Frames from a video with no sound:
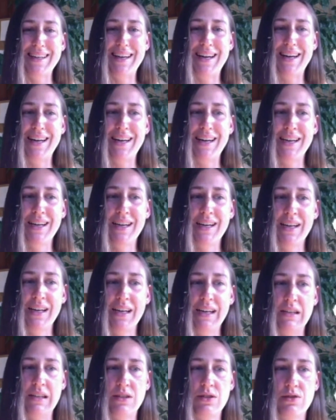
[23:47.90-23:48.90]

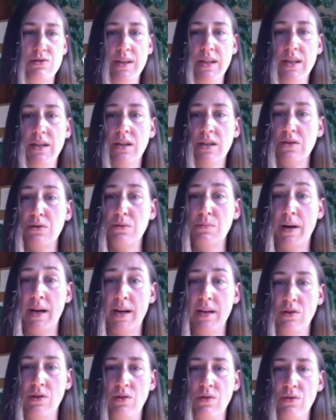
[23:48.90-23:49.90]
it triggers
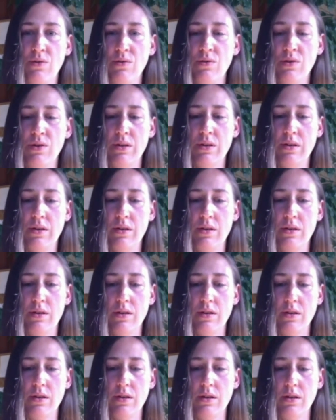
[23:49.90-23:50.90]
my own
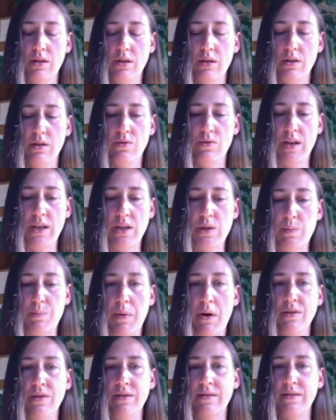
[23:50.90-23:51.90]

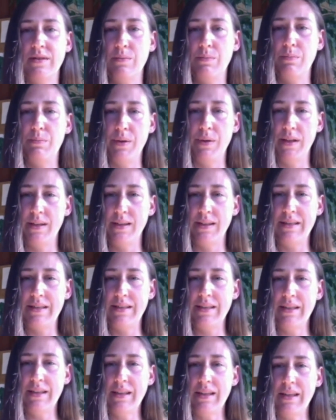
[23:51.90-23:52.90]

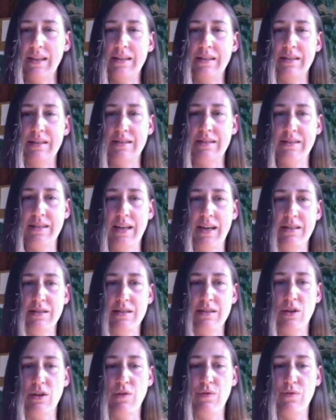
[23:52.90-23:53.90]
responsibility in the
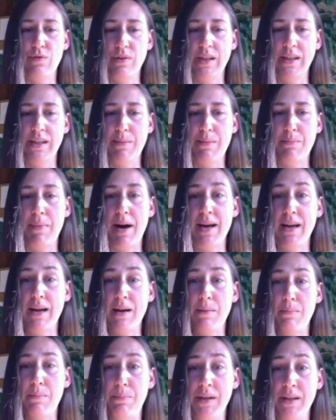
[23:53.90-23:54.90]
sense of really my
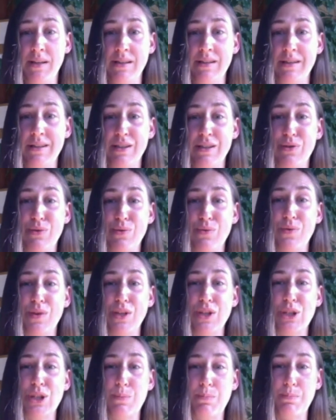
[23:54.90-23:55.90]
ability to
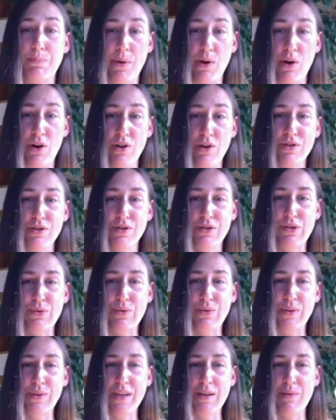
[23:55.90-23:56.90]
respond
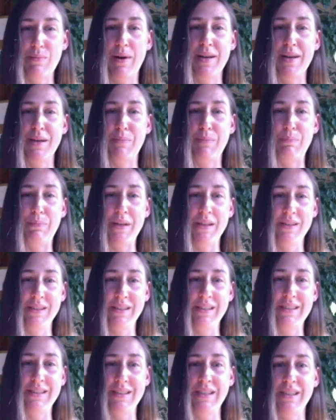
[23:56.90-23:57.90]
to it, my
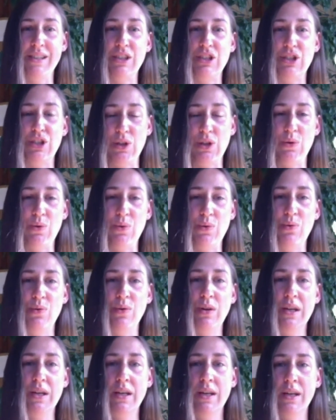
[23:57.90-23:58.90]
ability
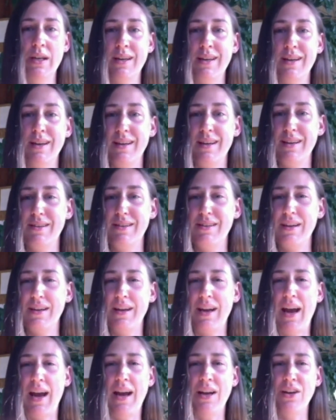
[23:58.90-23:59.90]
to
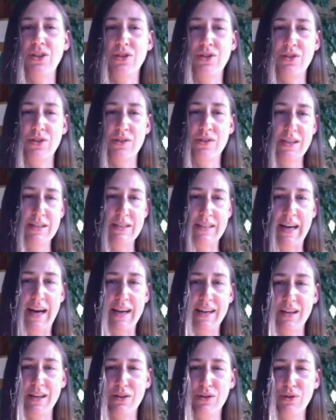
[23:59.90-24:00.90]
enter a
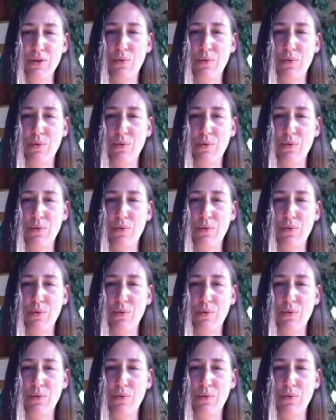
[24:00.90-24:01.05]
dialogue